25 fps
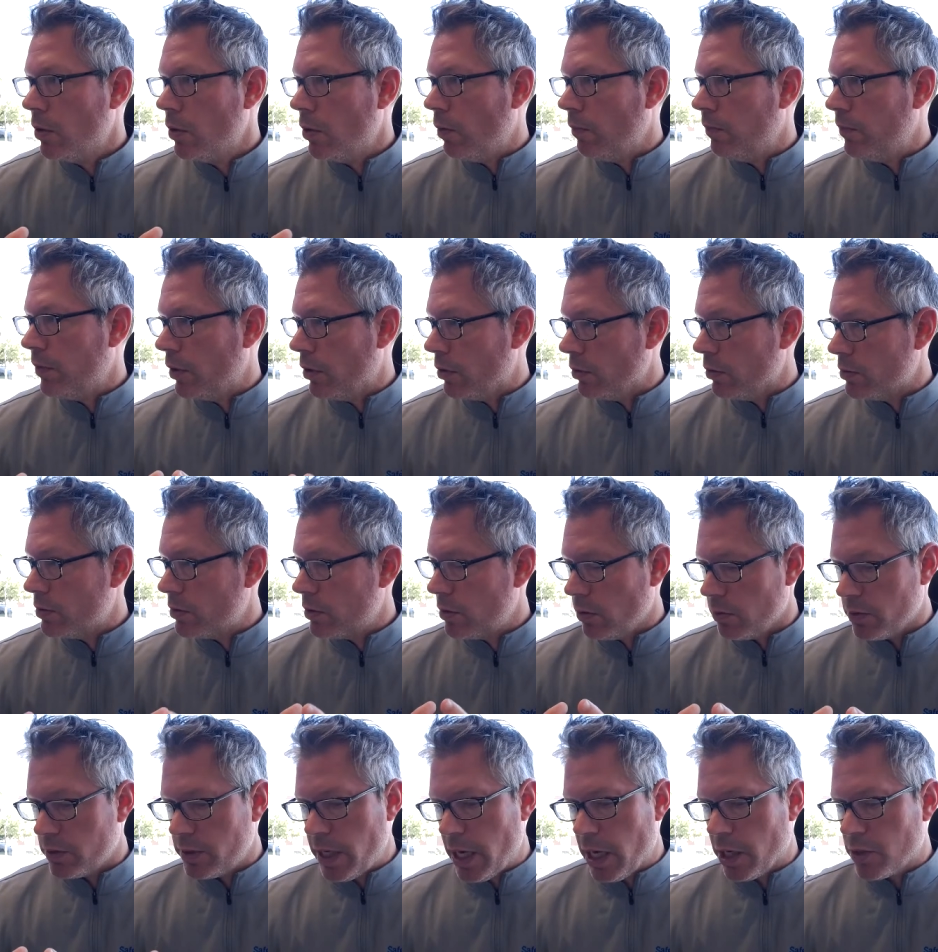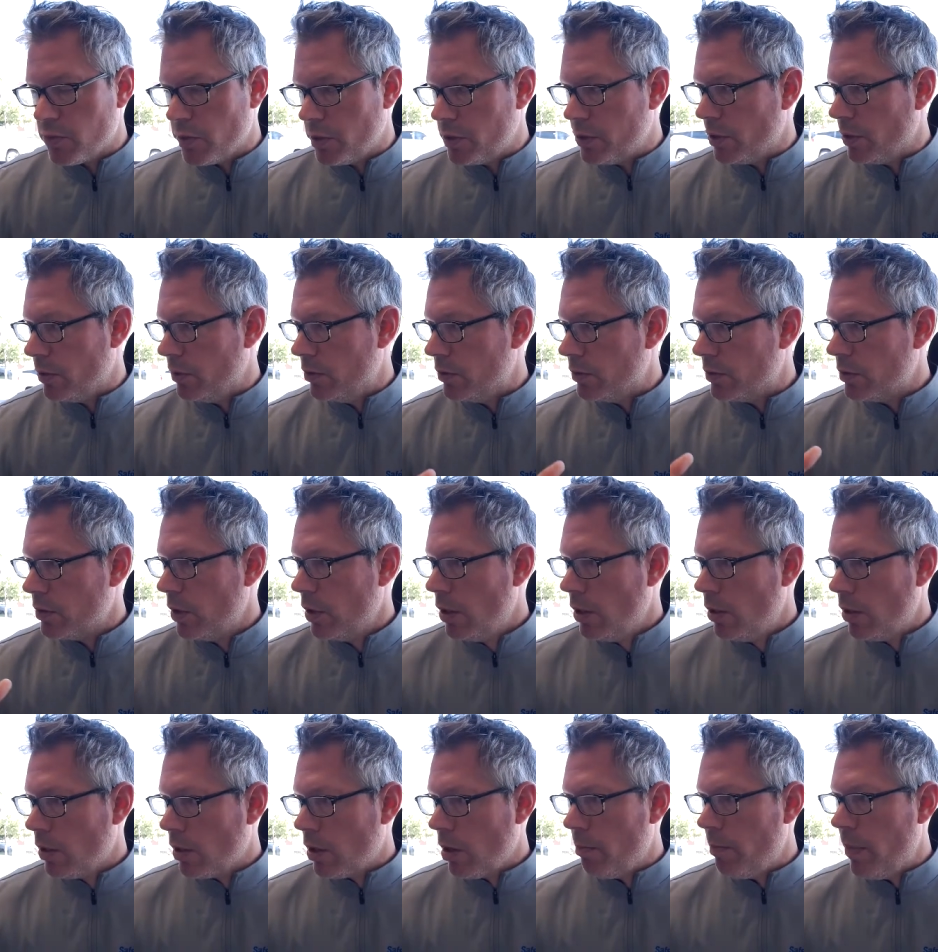Hopefully those tax returns
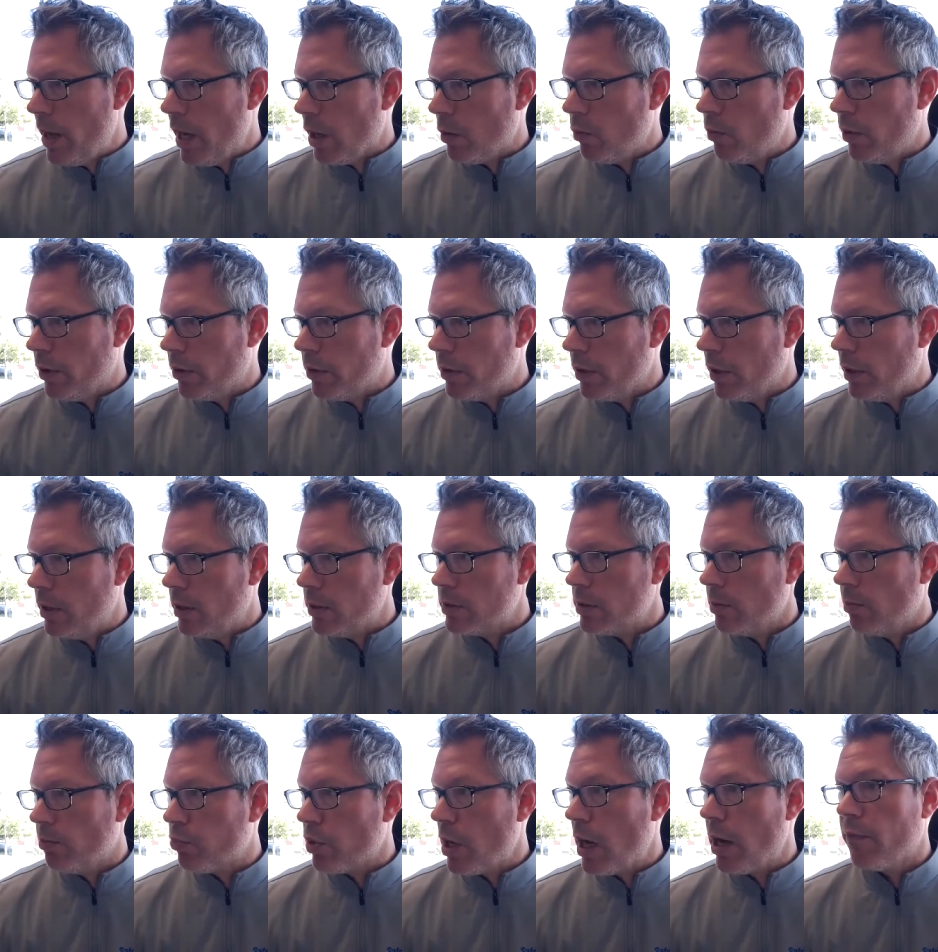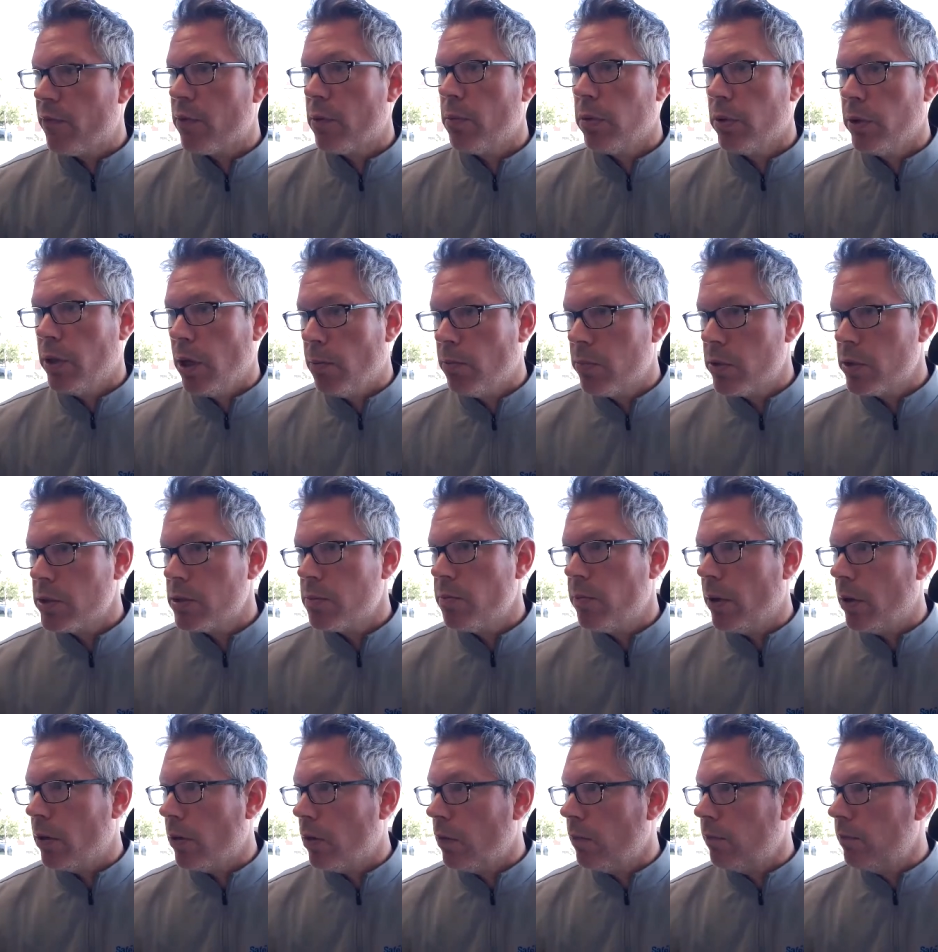come back with some profitable numbers,
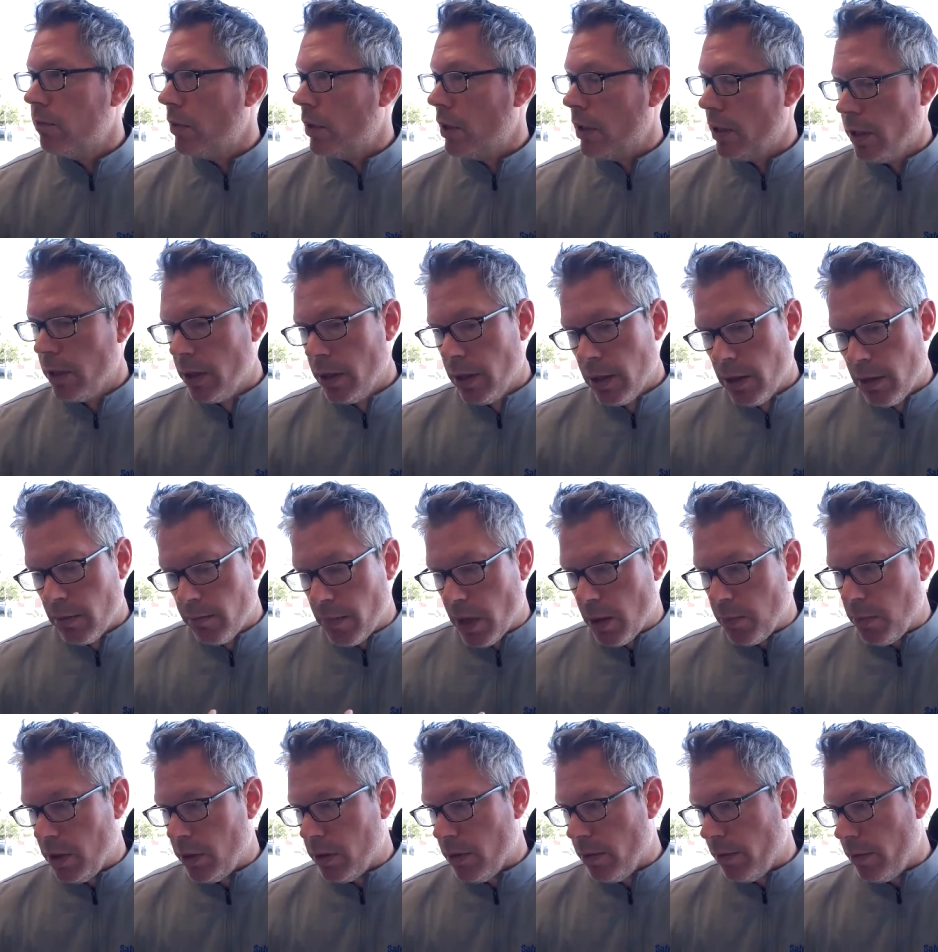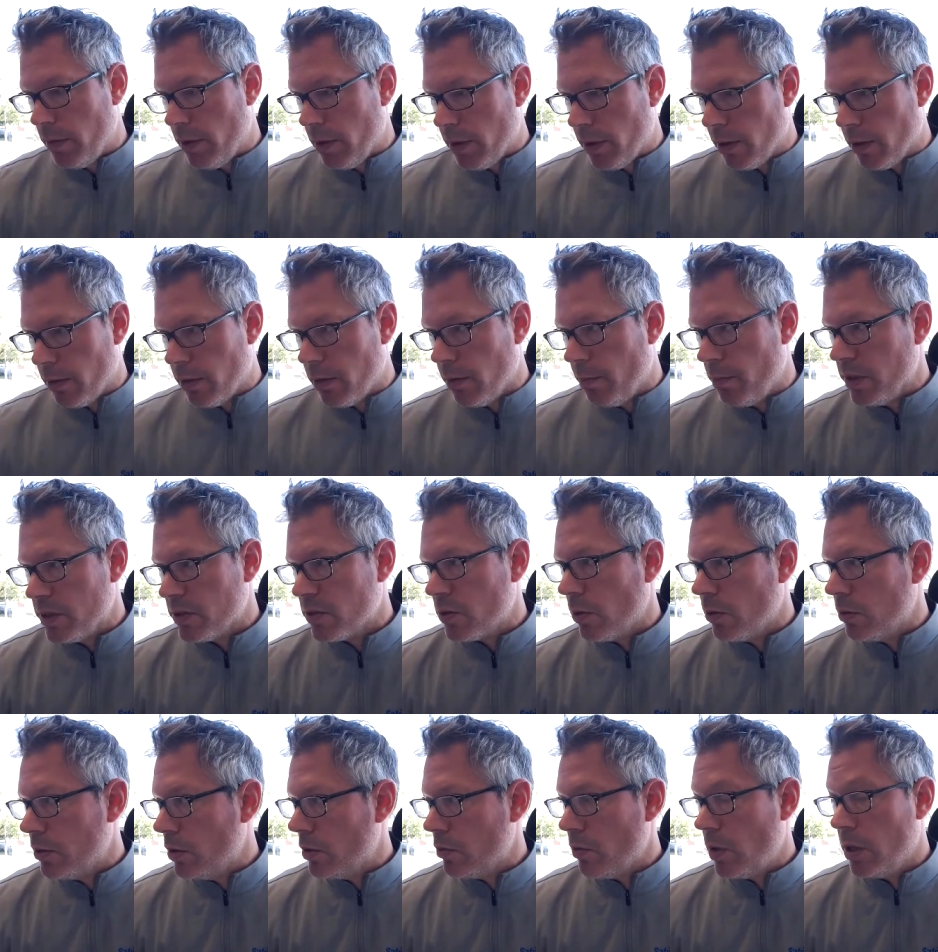but hopefully maybe the business
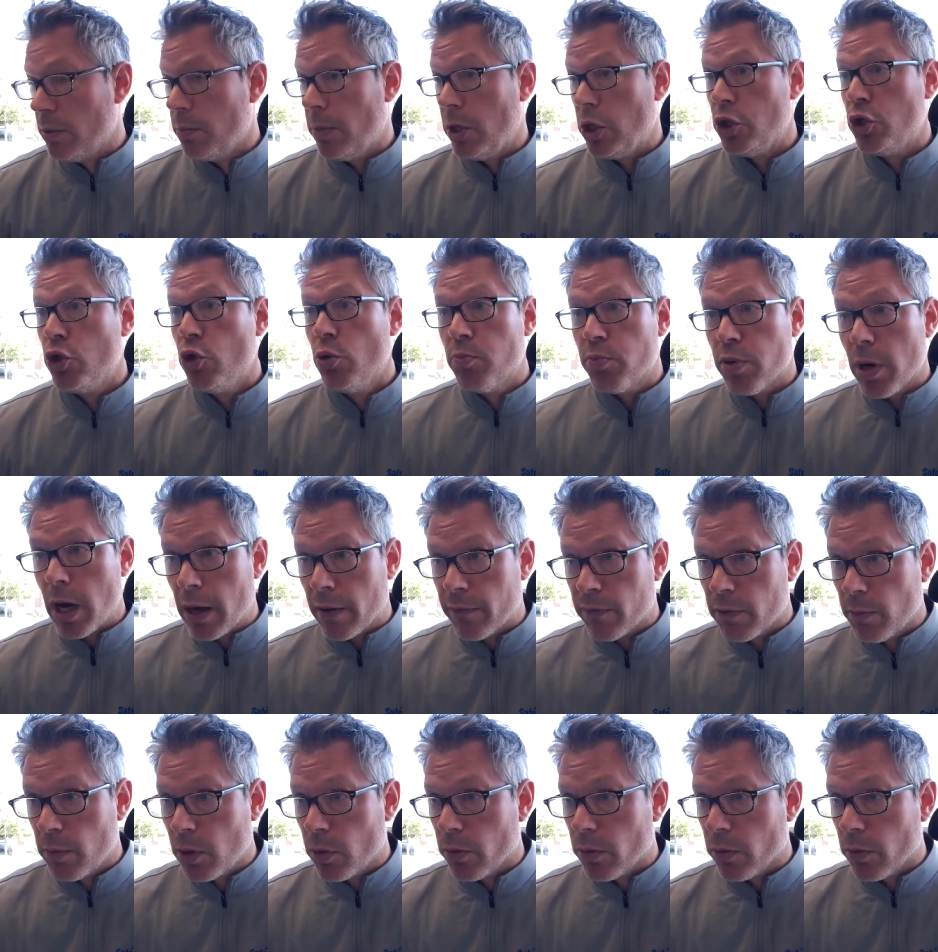owner doesn't want to be too profitable,